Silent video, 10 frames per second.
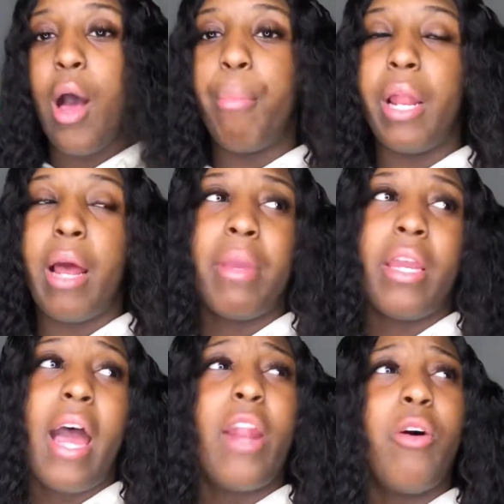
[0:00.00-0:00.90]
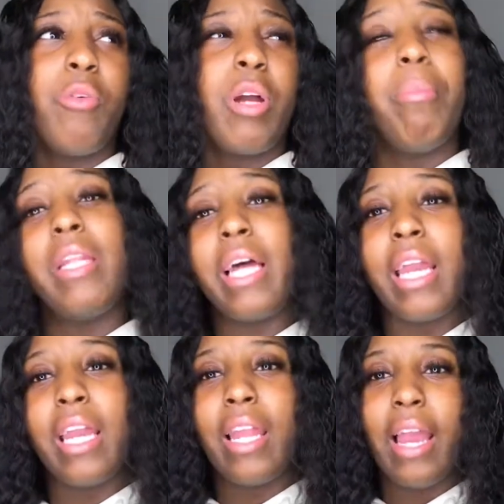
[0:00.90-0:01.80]
But I mean, I don't
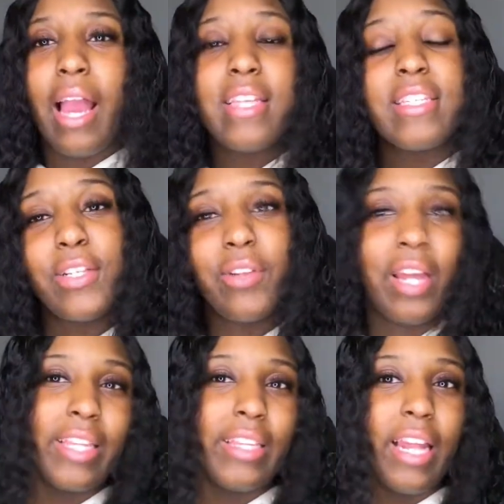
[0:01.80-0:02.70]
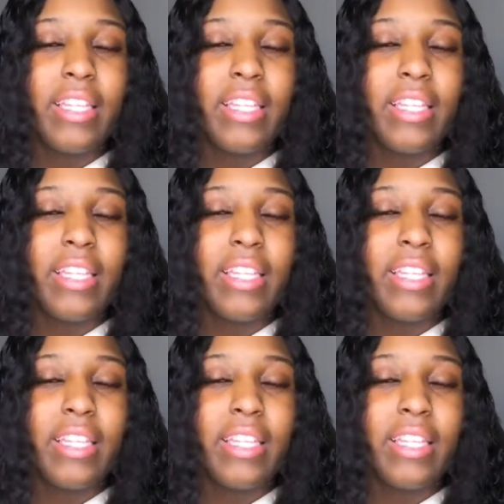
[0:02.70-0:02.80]
complain. Like, I still like that.